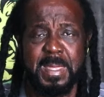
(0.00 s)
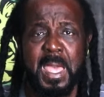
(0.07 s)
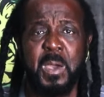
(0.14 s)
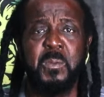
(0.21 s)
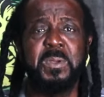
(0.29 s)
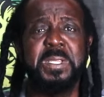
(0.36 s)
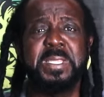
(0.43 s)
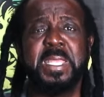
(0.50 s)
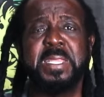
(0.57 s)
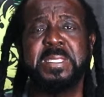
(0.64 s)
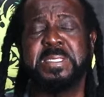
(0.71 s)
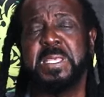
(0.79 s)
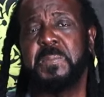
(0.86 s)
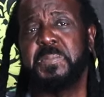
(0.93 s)
I want to take
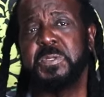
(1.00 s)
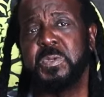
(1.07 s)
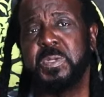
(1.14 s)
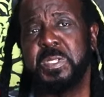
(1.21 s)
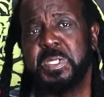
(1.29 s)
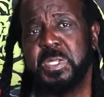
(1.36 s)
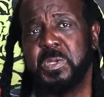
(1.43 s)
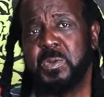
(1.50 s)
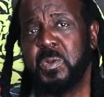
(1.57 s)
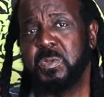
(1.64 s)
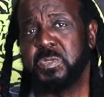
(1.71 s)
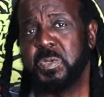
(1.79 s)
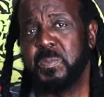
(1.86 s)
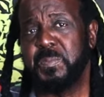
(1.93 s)
this opportunity and
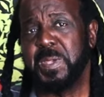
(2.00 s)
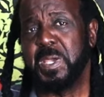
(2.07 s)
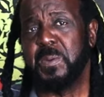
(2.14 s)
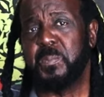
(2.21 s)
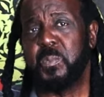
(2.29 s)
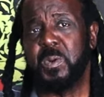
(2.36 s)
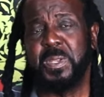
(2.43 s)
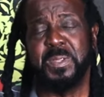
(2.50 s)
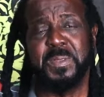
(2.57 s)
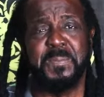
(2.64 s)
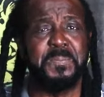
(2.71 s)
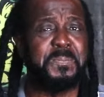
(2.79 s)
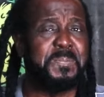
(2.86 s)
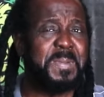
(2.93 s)
also big up one of
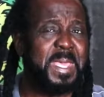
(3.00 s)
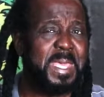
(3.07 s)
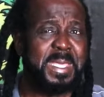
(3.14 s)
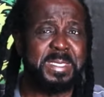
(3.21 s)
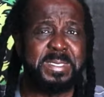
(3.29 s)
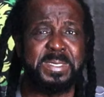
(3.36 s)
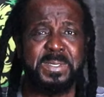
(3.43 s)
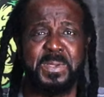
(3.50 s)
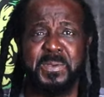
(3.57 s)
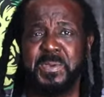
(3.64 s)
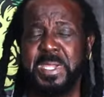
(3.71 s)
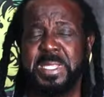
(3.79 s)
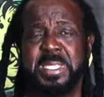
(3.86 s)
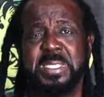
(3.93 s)
the biggest,
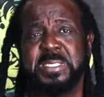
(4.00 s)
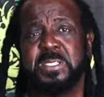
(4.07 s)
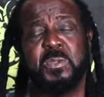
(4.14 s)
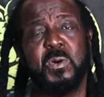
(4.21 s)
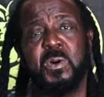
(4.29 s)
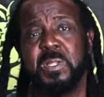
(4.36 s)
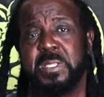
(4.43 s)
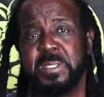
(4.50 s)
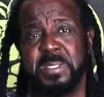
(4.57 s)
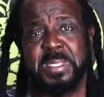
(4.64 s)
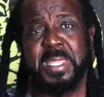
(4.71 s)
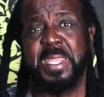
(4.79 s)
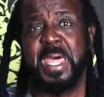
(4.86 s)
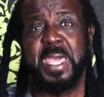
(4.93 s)
greatest daughters
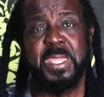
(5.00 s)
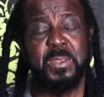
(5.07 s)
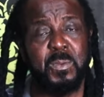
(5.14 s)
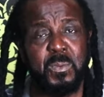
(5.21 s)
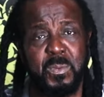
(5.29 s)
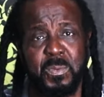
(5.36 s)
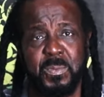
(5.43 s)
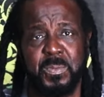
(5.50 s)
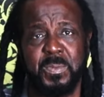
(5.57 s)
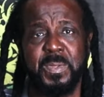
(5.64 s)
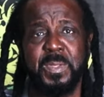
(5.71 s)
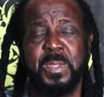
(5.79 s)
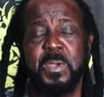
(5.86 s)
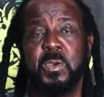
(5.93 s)
that I know,
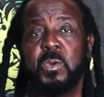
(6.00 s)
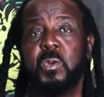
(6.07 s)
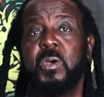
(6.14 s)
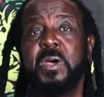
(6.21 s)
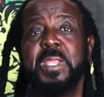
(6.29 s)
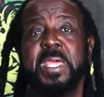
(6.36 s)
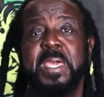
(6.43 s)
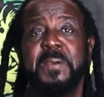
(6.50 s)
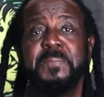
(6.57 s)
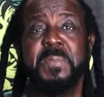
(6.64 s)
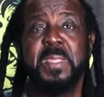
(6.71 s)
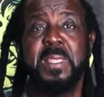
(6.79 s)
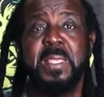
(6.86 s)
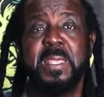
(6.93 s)
Claudia.
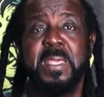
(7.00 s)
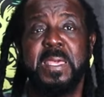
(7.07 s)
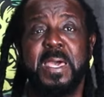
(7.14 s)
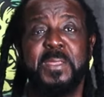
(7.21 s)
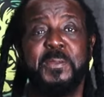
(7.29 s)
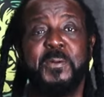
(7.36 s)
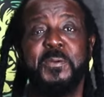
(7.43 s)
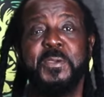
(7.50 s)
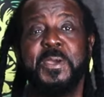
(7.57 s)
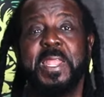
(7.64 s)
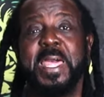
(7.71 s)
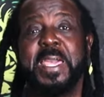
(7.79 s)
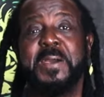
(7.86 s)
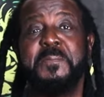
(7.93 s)
I know you're
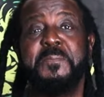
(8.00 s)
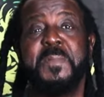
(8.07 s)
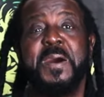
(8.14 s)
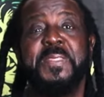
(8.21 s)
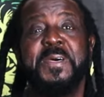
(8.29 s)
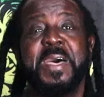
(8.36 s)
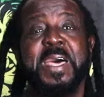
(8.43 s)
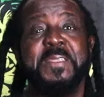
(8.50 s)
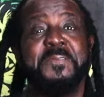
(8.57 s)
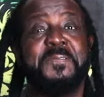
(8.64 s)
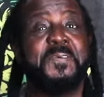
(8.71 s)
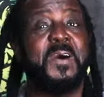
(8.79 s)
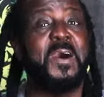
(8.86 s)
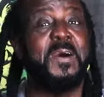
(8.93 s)
like a mother
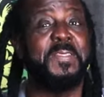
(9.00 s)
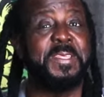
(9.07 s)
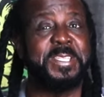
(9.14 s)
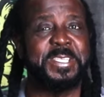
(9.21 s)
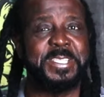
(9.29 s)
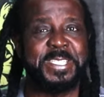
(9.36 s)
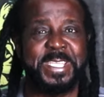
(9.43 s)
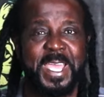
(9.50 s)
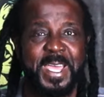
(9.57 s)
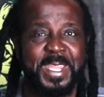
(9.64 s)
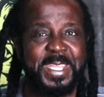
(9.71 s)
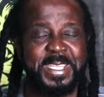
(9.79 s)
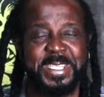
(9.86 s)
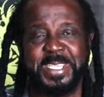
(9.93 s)
and father to
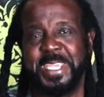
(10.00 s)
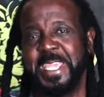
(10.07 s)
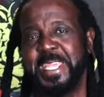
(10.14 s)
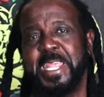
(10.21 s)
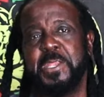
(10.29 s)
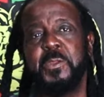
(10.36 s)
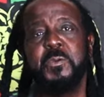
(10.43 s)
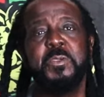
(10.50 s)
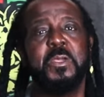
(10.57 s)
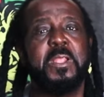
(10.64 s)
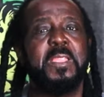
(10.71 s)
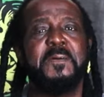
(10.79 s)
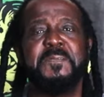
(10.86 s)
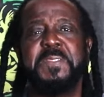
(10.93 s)
Shawn and Shane. I know you
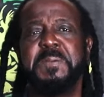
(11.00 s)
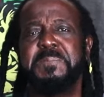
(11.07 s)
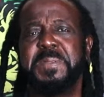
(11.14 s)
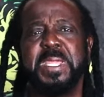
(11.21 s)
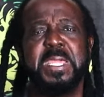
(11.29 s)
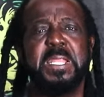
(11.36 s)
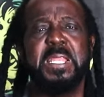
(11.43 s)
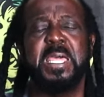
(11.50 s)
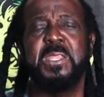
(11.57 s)
love them dearly.